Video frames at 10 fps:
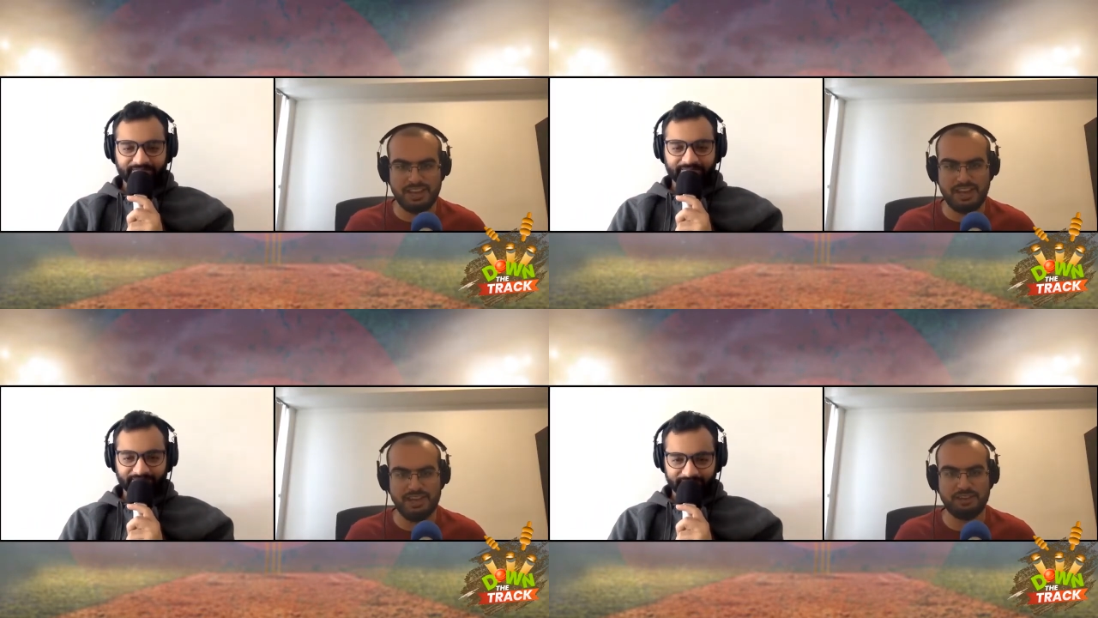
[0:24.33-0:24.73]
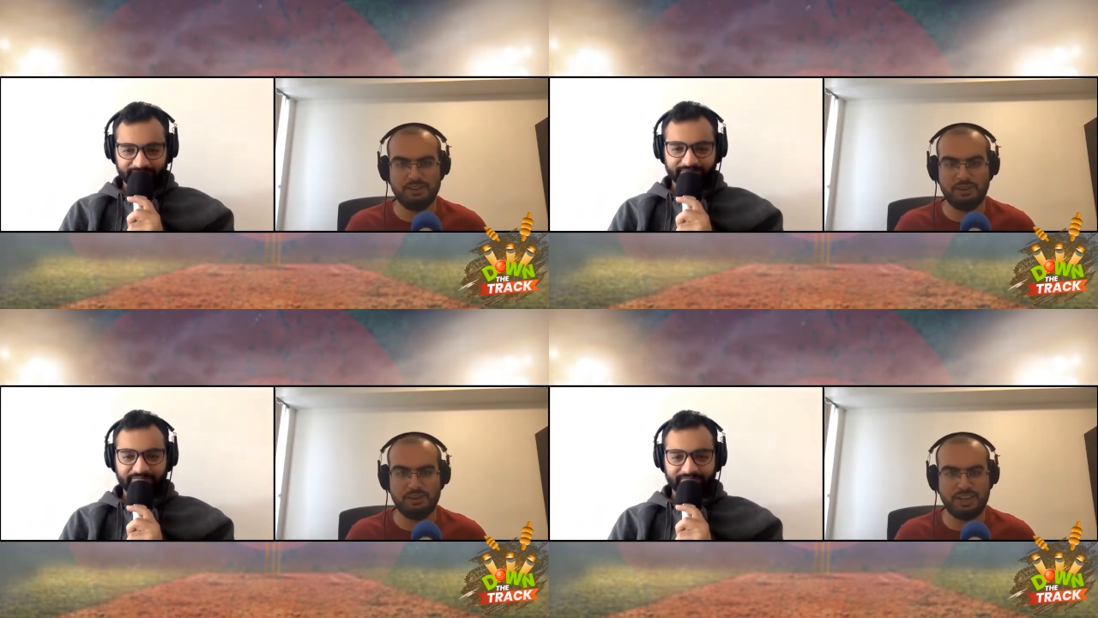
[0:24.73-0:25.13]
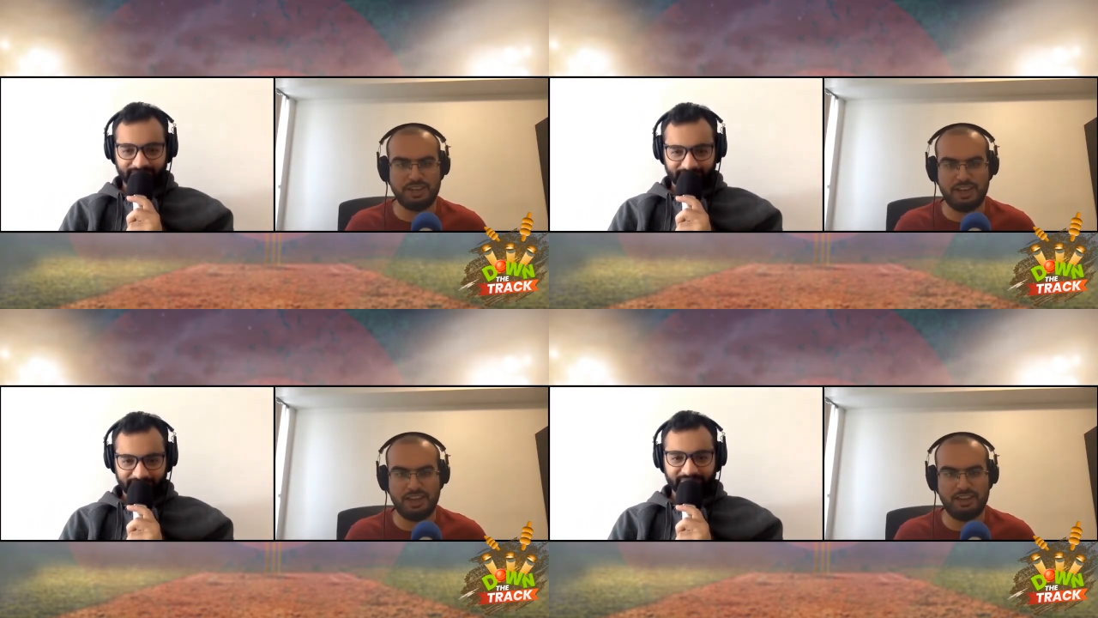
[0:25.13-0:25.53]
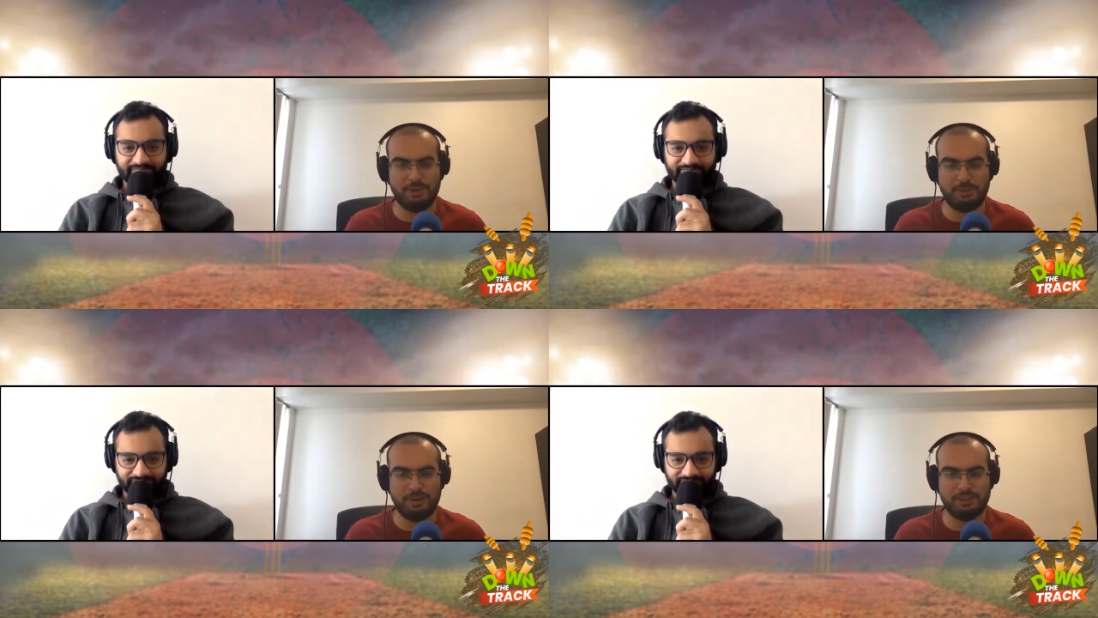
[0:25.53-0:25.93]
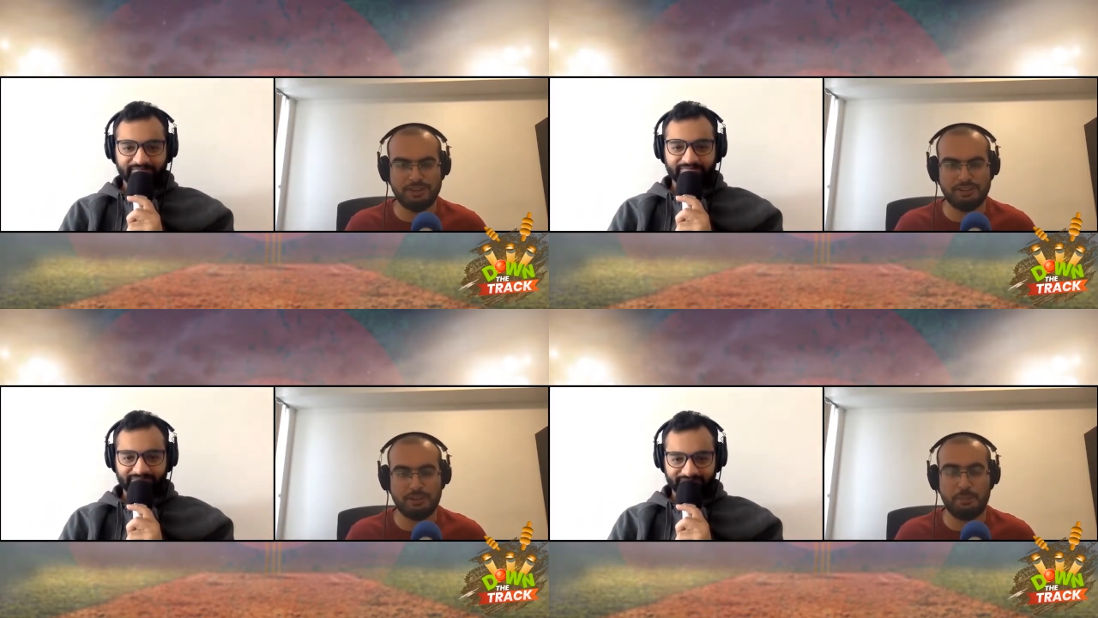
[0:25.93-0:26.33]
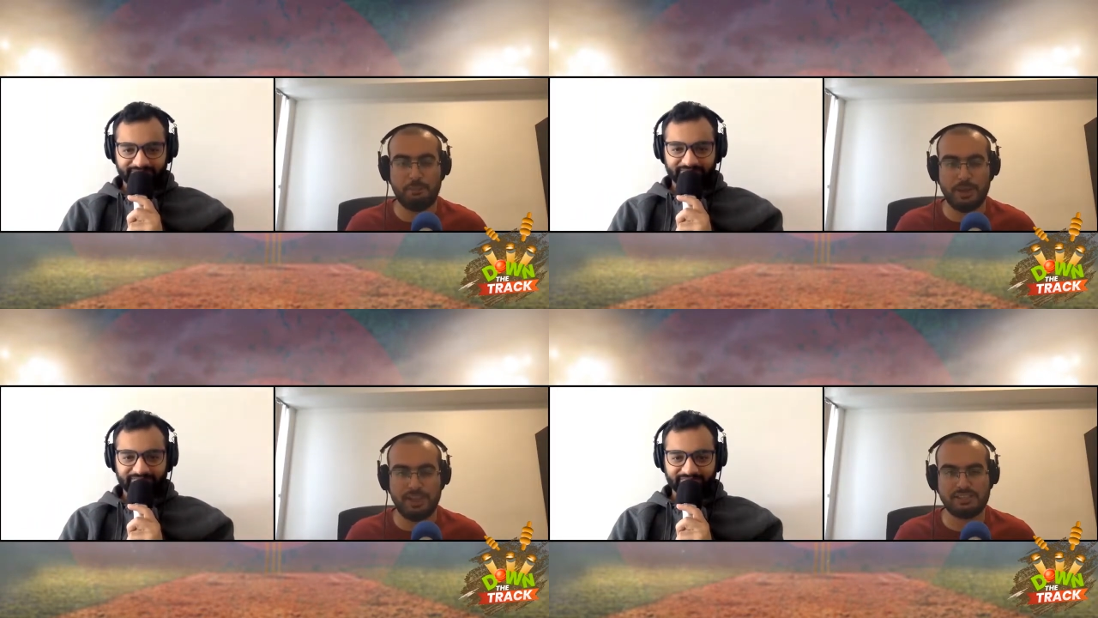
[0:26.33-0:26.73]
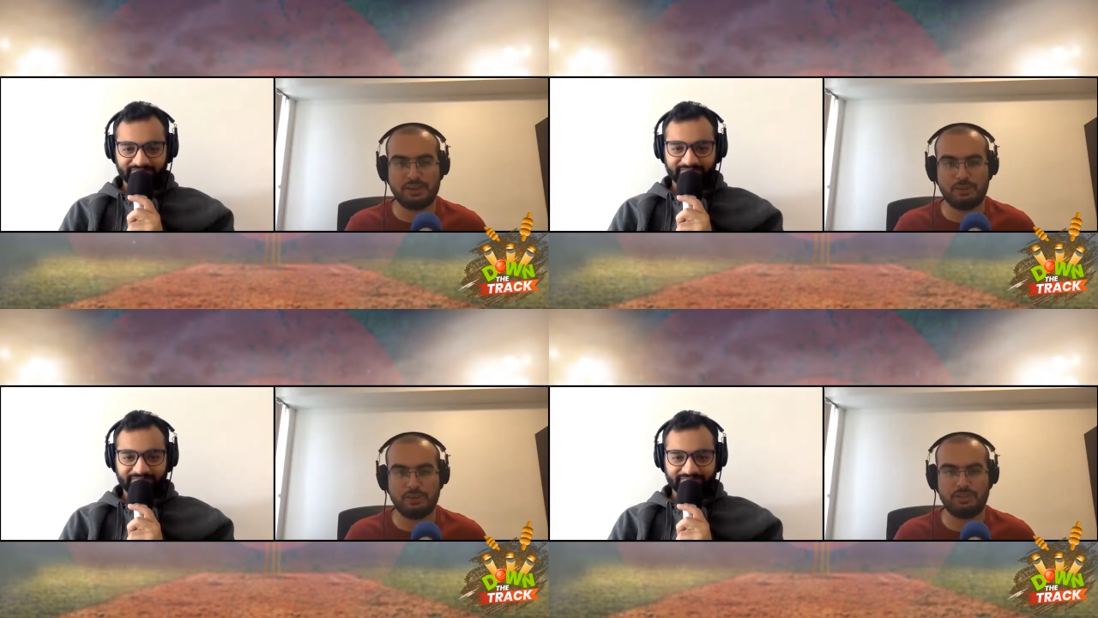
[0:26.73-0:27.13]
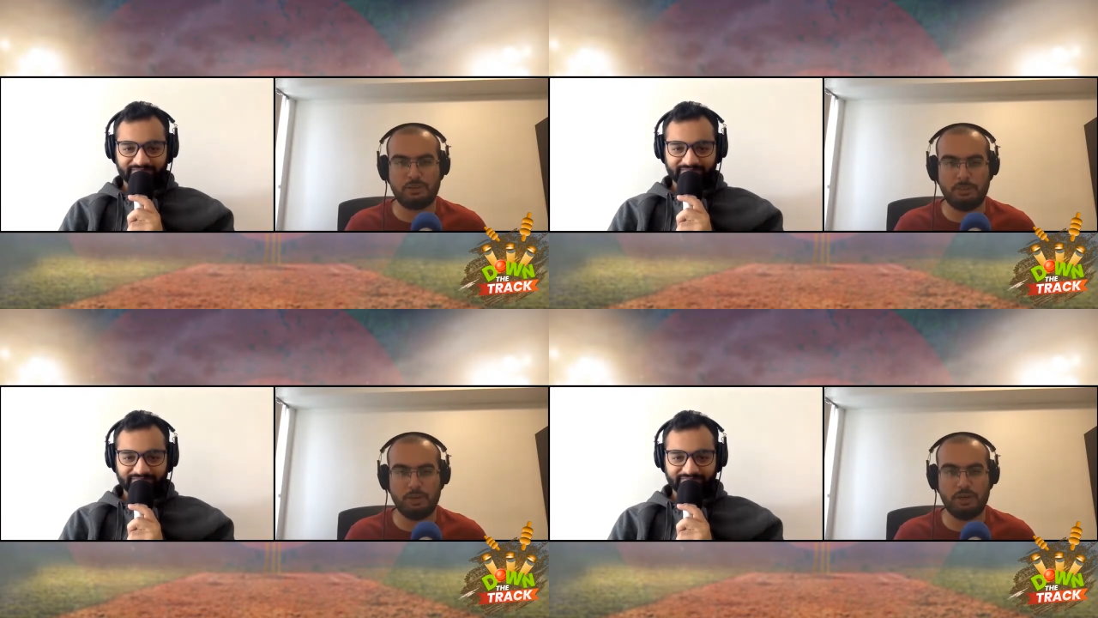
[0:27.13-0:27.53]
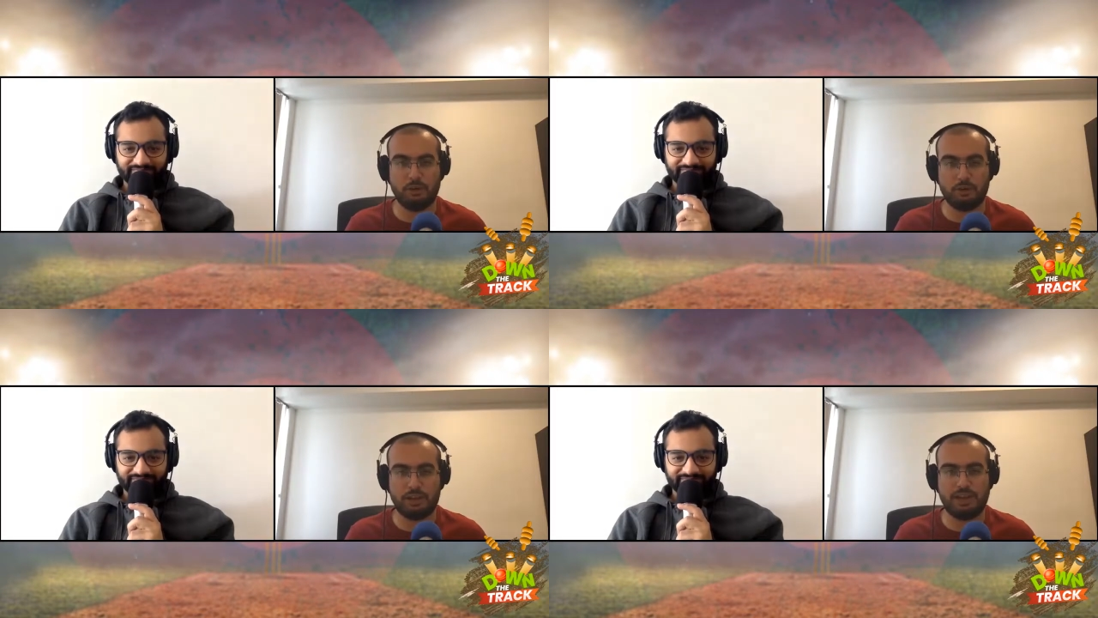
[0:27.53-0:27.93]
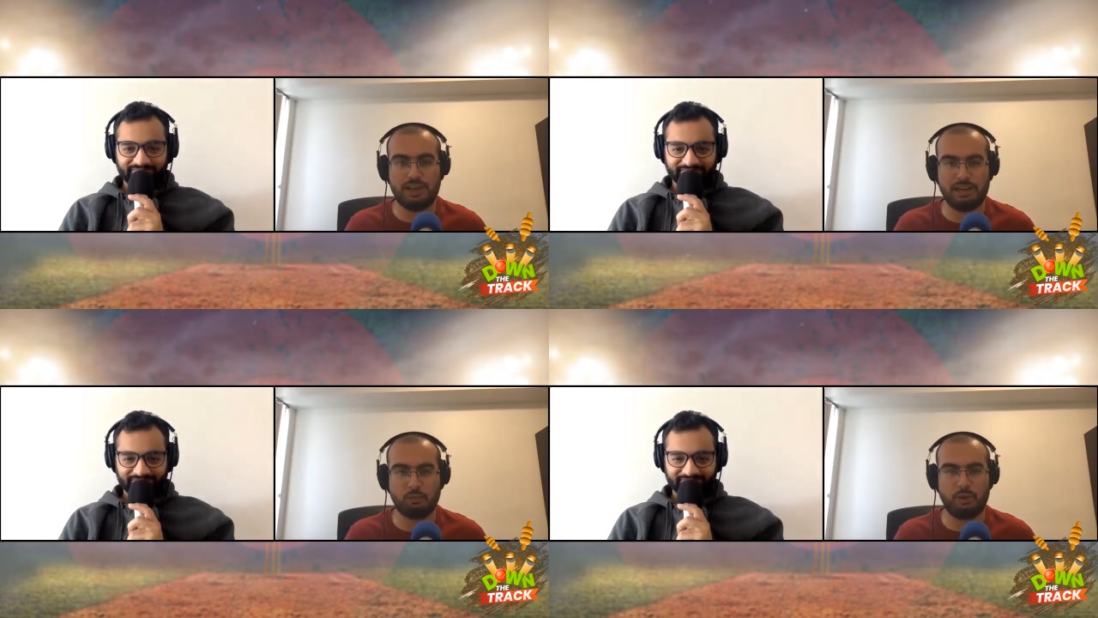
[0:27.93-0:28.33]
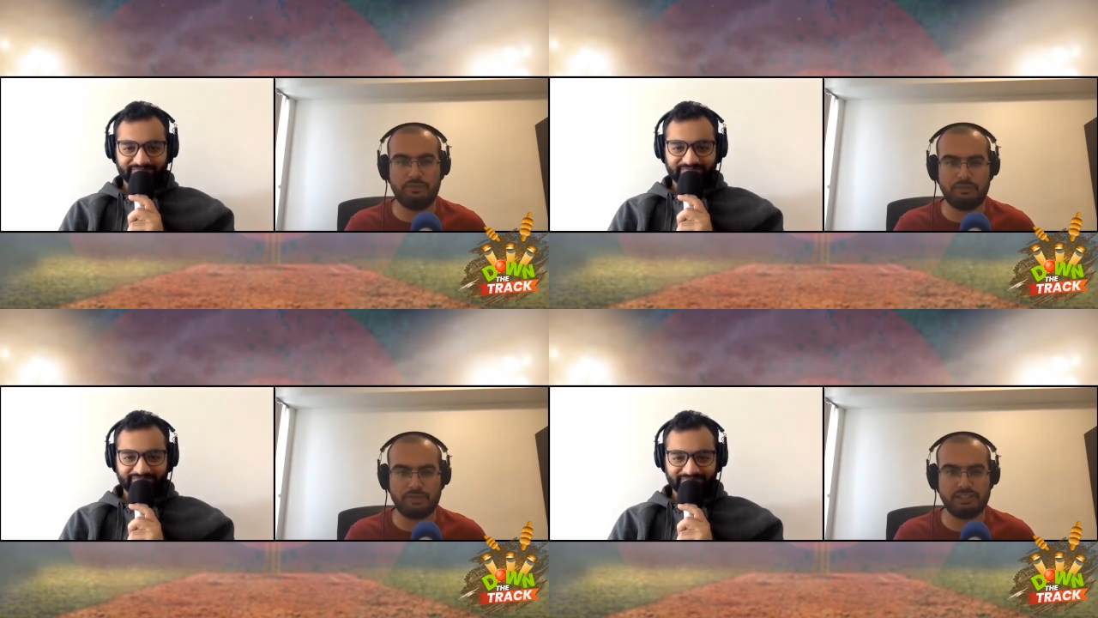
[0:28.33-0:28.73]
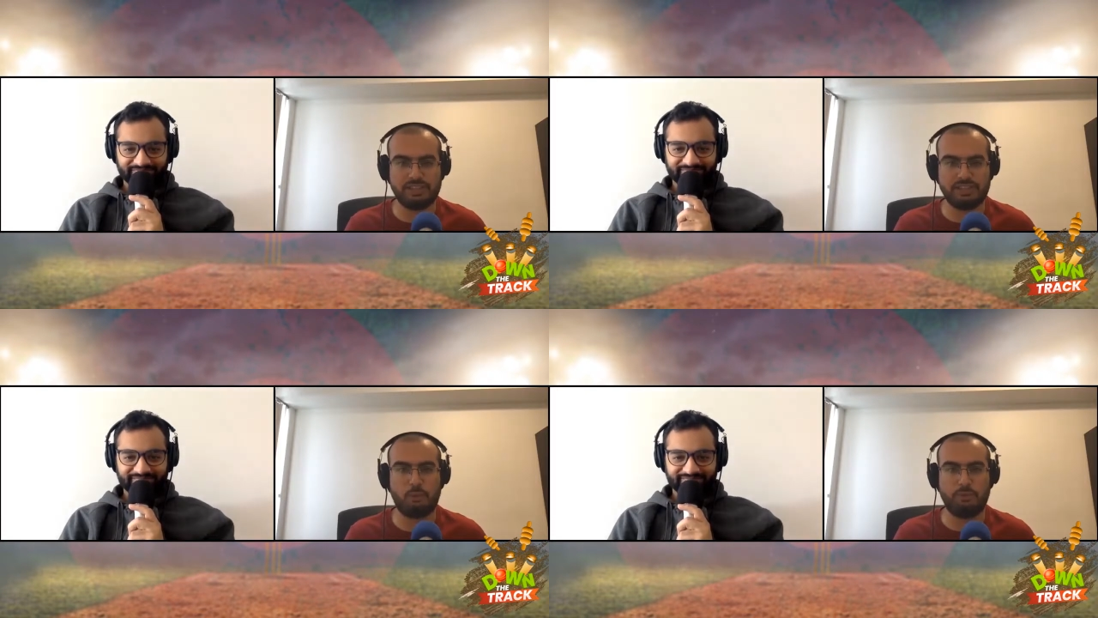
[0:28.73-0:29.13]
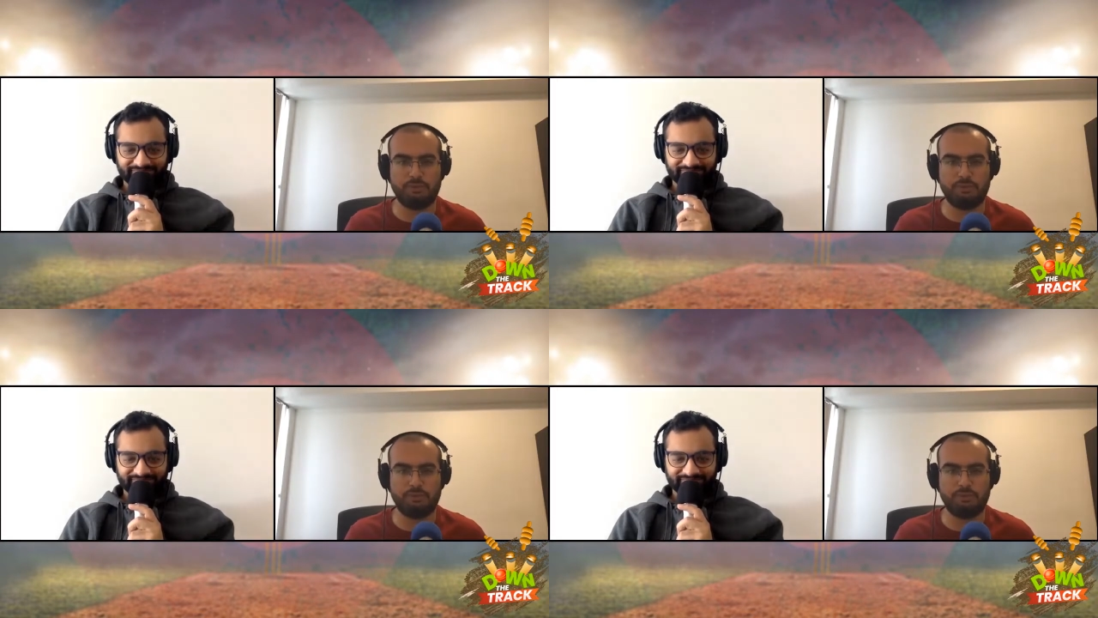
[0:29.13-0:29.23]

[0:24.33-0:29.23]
Speaker 1: and Nortje and Rabada. The pace at which they were bowling, Nortje clicked one fifty-six and one